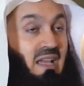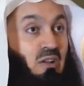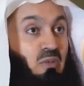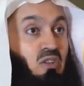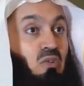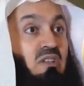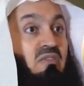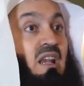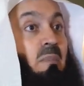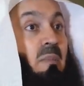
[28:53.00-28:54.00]
And when you
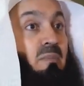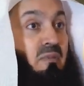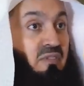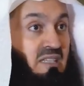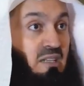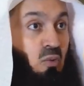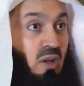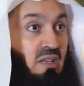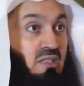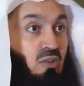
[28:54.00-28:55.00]
develop a prophetic
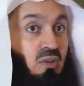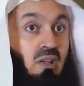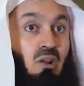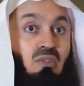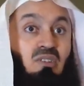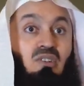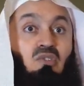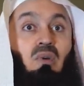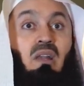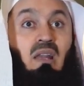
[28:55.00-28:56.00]
quality, you get closeness
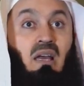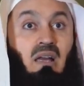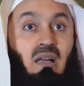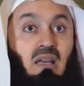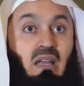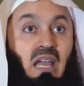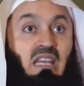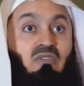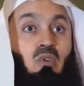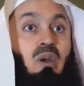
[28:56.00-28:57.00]
to Allah.
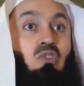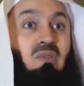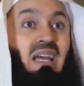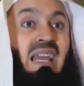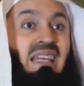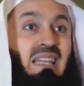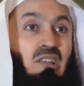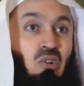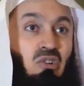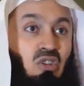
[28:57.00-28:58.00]
And if you were to die in
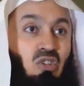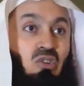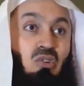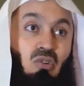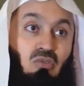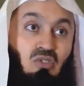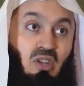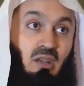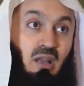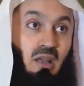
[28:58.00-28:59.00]
that condition, you go to
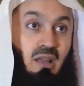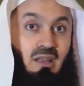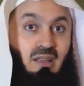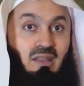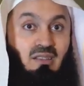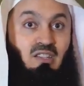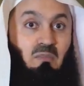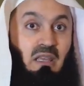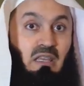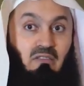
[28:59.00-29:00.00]
Jannah
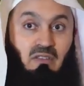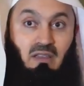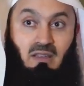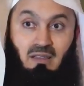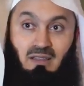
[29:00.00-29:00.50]
just by giving.